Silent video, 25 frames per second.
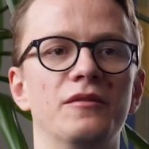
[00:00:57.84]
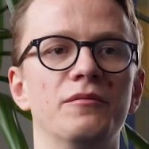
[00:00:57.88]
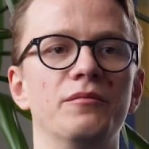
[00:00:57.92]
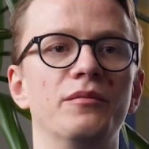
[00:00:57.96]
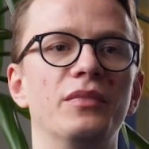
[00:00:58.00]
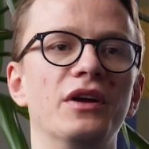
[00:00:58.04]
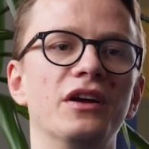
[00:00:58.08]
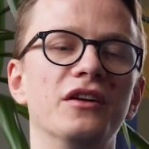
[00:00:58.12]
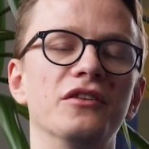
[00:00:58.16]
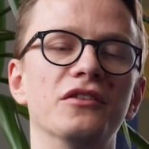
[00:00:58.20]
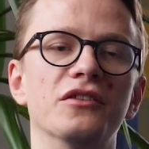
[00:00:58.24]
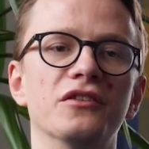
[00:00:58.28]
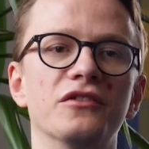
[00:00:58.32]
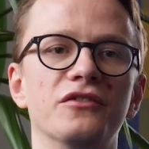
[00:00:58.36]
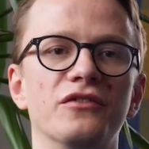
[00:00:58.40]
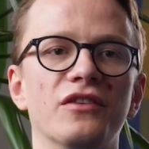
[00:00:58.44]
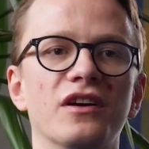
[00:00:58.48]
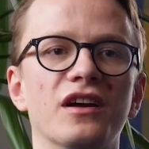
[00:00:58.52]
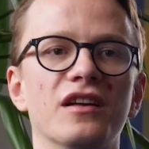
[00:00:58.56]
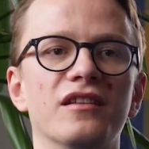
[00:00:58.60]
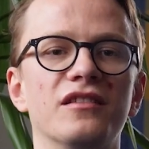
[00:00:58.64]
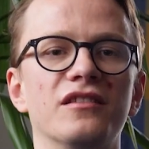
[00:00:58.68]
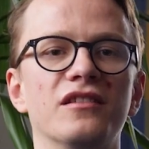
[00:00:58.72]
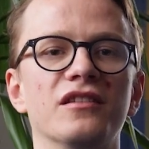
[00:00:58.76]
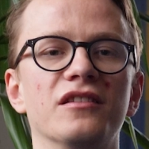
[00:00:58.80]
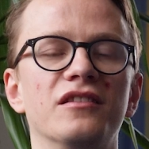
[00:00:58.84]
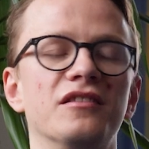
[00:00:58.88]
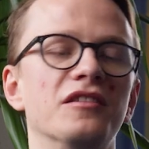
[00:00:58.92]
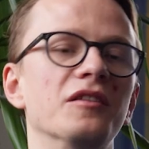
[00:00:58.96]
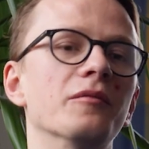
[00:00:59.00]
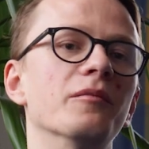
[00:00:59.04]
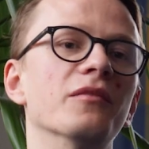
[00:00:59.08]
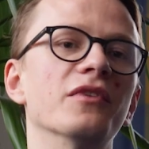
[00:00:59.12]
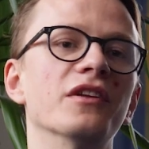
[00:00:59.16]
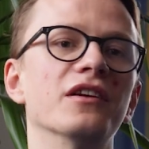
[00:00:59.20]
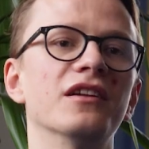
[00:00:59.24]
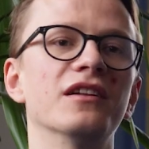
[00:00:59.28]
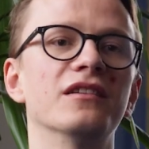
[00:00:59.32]
better, faster,
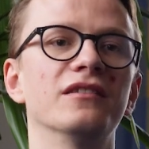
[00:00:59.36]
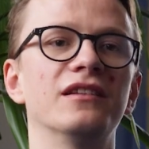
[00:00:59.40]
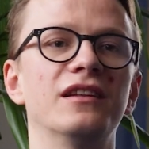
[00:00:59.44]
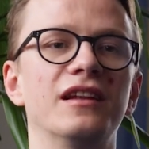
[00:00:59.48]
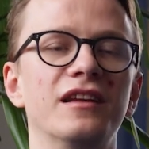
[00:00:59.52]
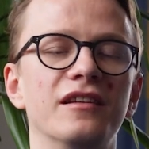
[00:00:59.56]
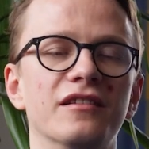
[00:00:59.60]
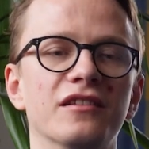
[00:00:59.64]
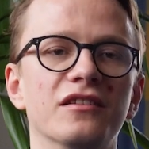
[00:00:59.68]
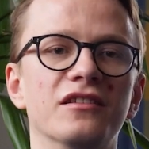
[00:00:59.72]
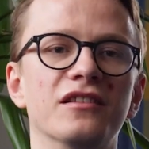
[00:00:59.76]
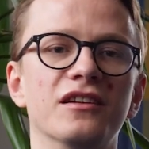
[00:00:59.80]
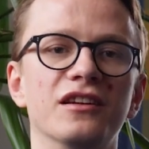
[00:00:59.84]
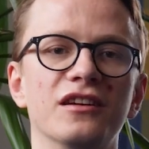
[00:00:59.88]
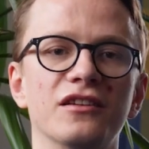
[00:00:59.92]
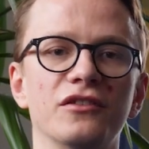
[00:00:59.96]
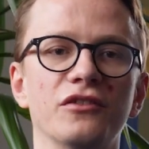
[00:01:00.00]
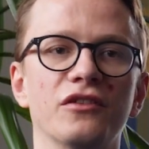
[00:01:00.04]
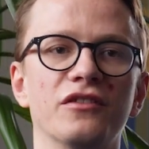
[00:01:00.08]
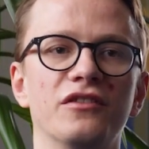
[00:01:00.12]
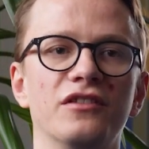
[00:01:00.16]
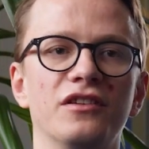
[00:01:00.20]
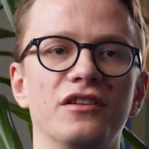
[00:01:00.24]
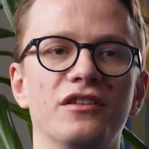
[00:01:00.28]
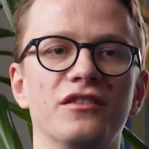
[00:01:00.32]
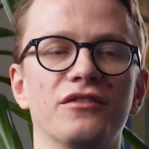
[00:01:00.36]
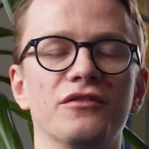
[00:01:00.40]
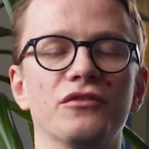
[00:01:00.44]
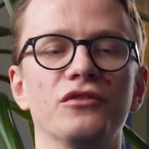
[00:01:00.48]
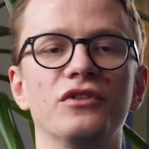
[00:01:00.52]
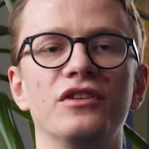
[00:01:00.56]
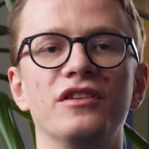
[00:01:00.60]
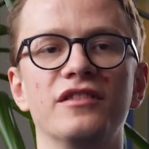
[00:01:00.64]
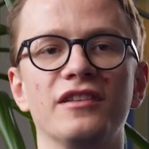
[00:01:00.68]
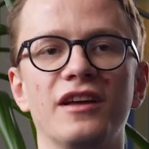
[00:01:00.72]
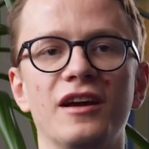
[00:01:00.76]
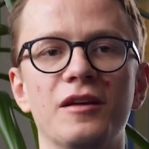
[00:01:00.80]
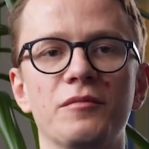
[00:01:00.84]
simpler laser diagnostics for
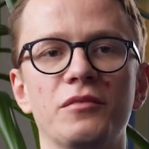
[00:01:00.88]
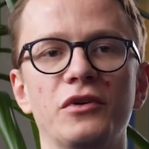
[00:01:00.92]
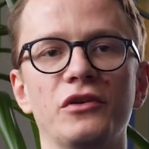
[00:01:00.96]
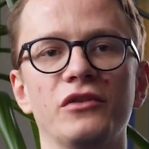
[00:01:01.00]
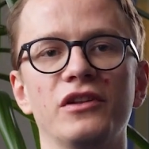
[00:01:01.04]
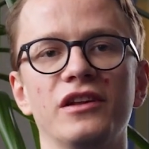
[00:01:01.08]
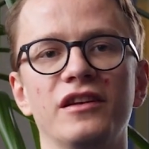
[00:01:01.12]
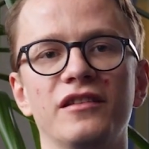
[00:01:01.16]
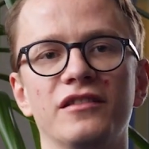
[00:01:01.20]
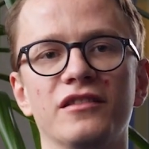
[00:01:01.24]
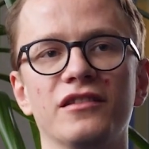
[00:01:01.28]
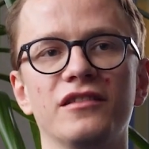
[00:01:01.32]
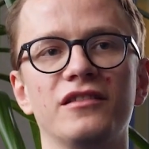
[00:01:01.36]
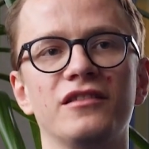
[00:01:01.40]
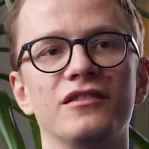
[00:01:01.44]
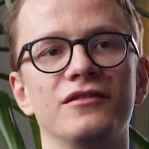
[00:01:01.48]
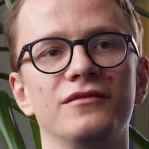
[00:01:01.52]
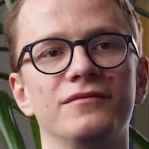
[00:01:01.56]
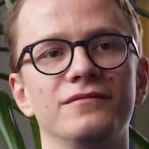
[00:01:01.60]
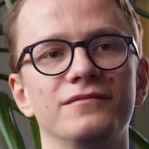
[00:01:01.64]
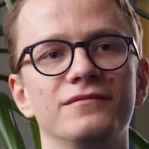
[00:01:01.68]
these high power lasers.